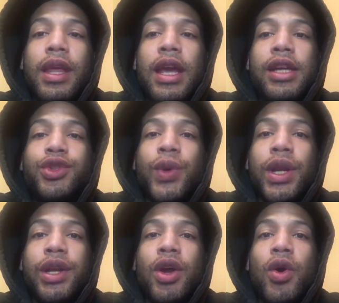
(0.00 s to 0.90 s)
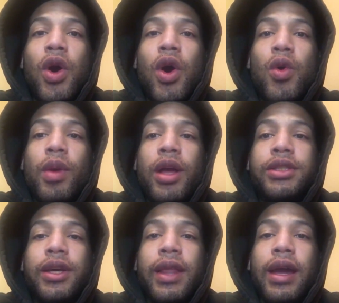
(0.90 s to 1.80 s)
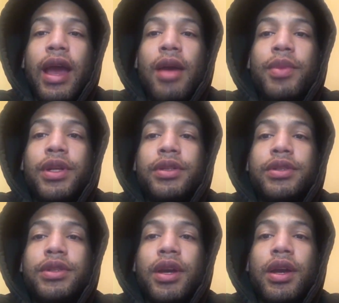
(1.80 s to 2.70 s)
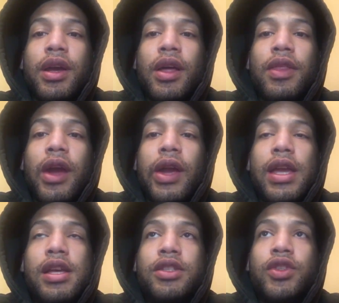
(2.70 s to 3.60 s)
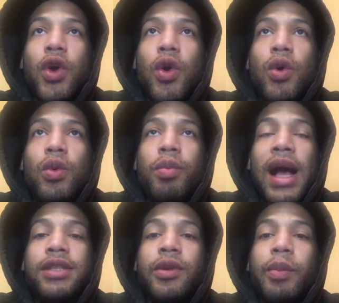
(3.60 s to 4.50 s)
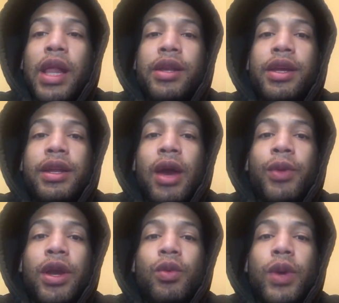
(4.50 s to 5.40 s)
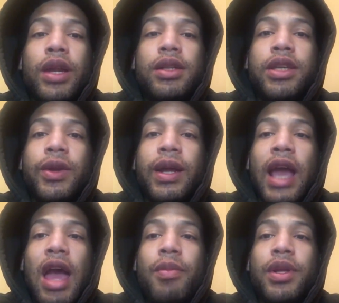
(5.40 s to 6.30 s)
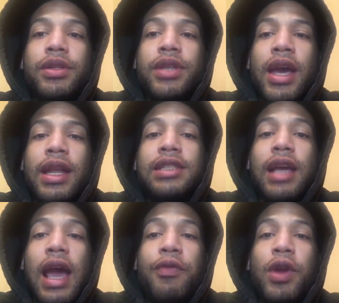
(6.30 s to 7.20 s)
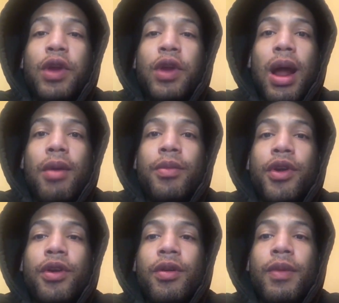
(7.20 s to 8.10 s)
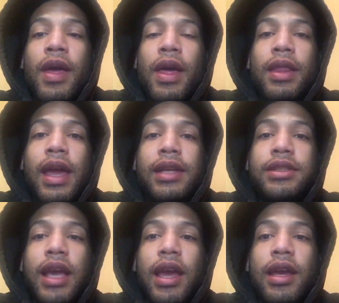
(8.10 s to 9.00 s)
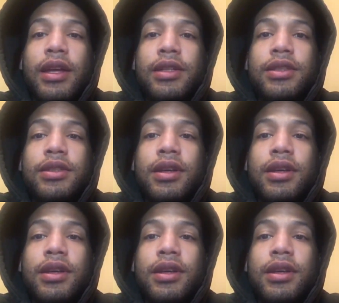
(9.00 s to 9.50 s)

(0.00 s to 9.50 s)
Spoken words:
then there's really no hope until that happens. There is no possibility that we can win until that happens. There's an African proverb that says,